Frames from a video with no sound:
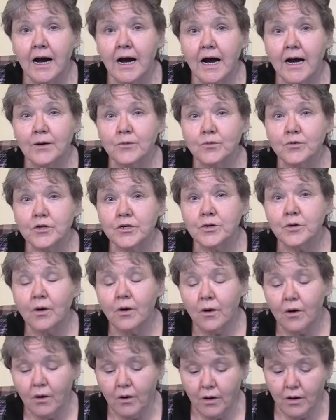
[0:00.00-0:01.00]
I would
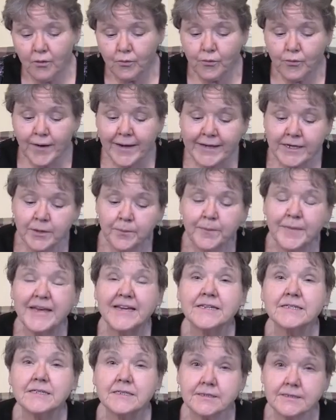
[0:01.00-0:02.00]

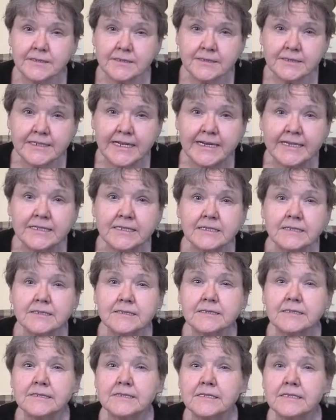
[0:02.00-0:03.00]
recommend a stainless
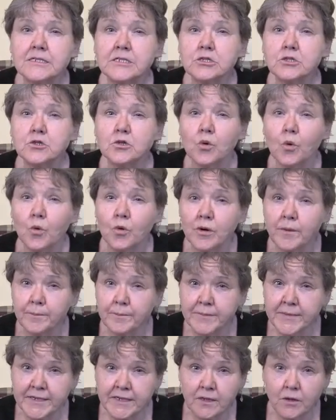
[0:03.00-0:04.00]
steel or
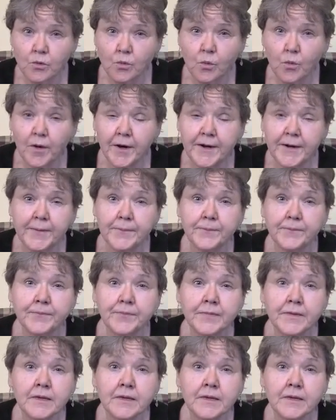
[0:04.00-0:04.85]
metal one.